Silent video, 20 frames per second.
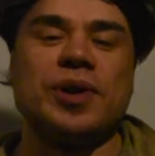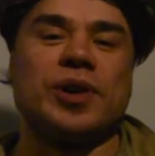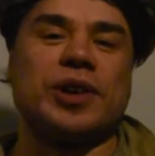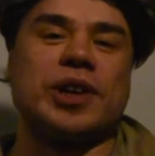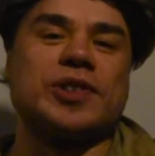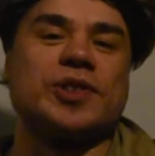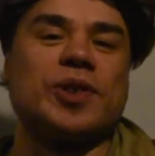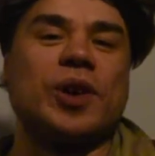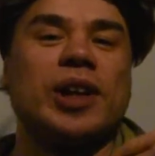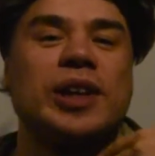Okay,
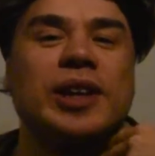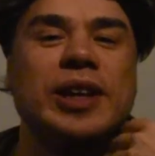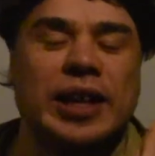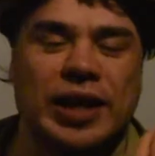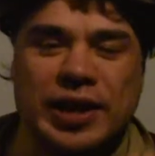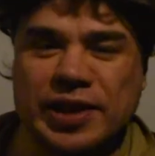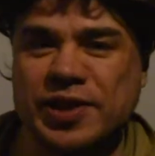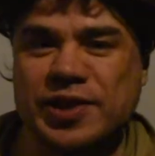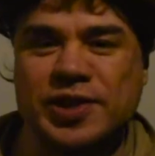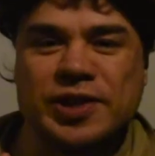so like
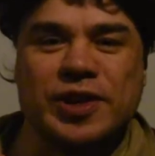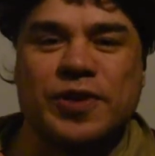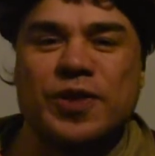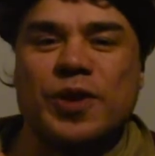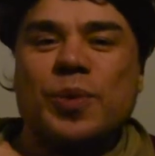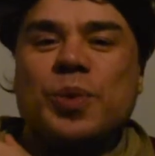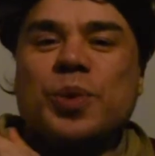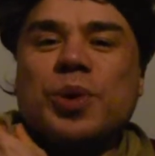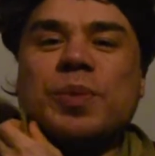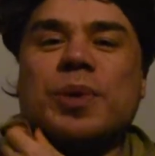there's a
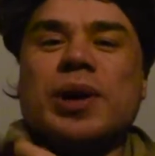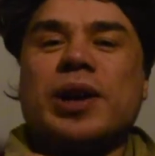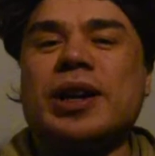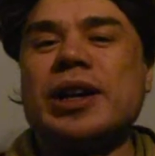different women